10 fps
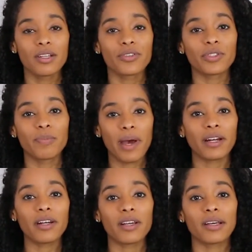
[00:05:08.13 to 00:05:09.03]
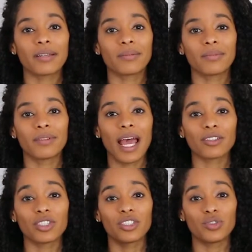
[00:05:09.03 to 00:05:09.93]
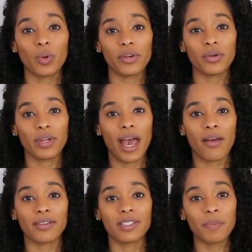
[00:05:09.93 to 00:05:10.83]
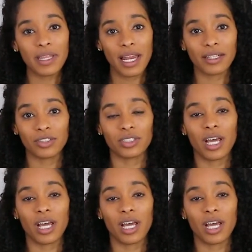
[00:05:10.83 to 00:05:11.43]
So it's better to actually dwindle down and spend that extra